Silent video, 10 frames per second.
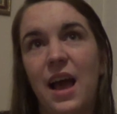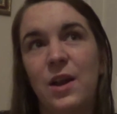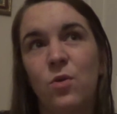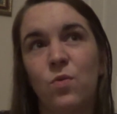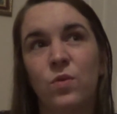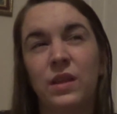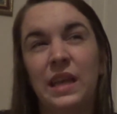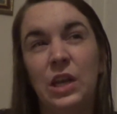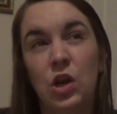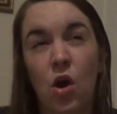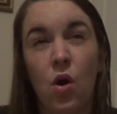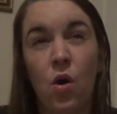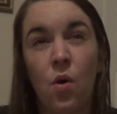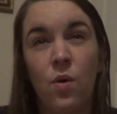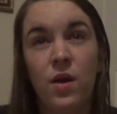I don't really
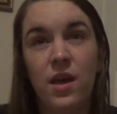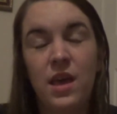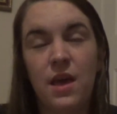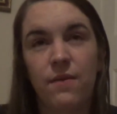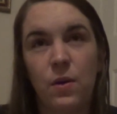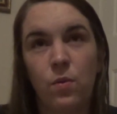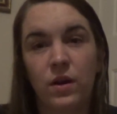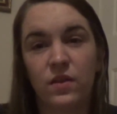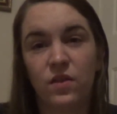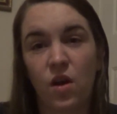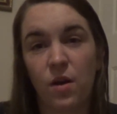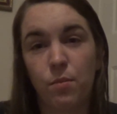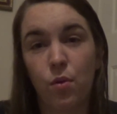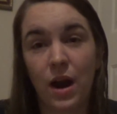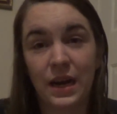know if I want to start a
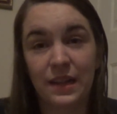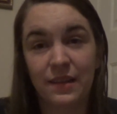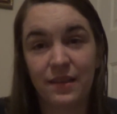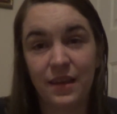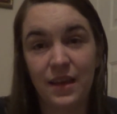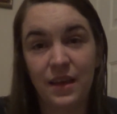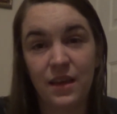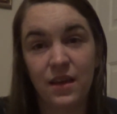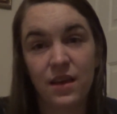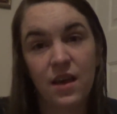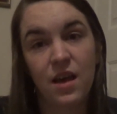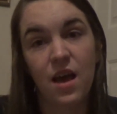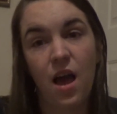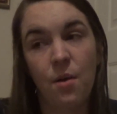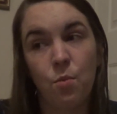pregnancy
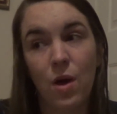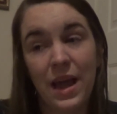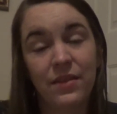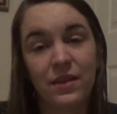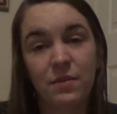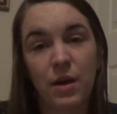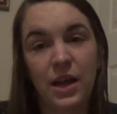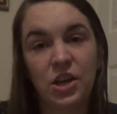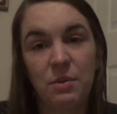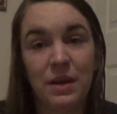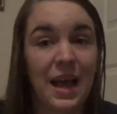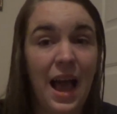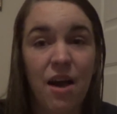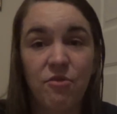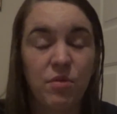weighing this much. I mean, I
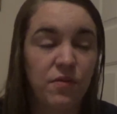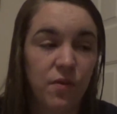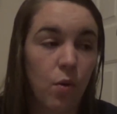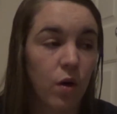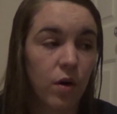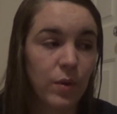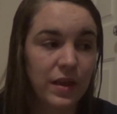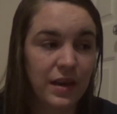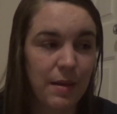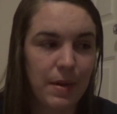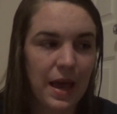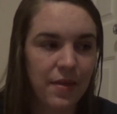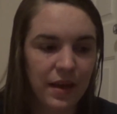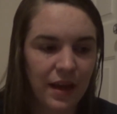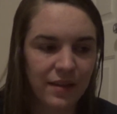have before with Nimi. I
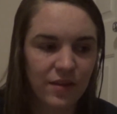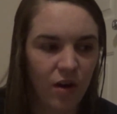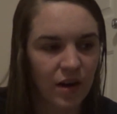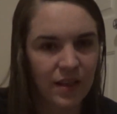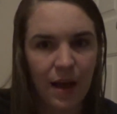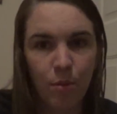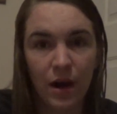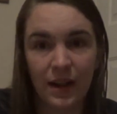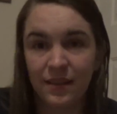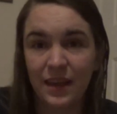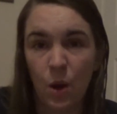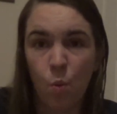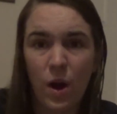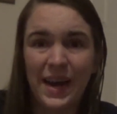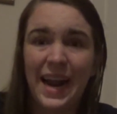think I started that pregnancy at
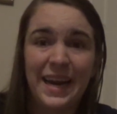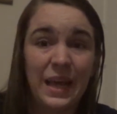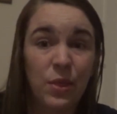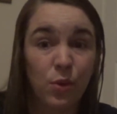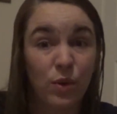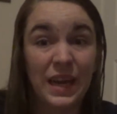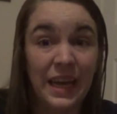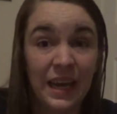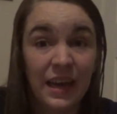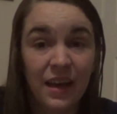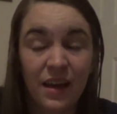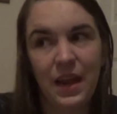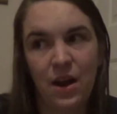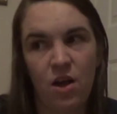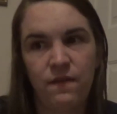183,
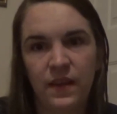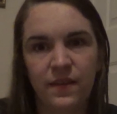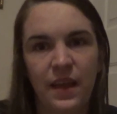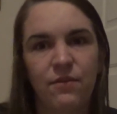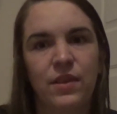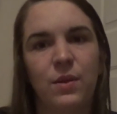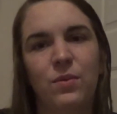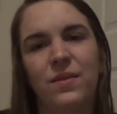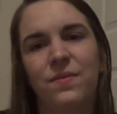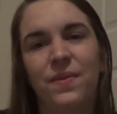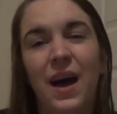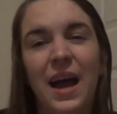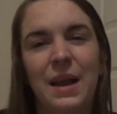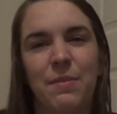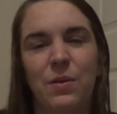and obviously everything was
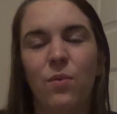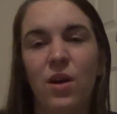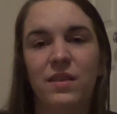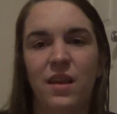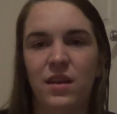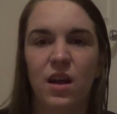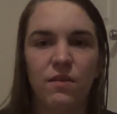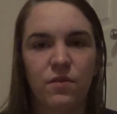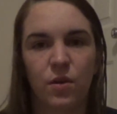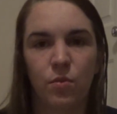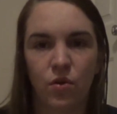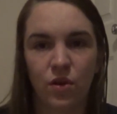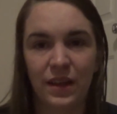fine, but it was uncomfortable.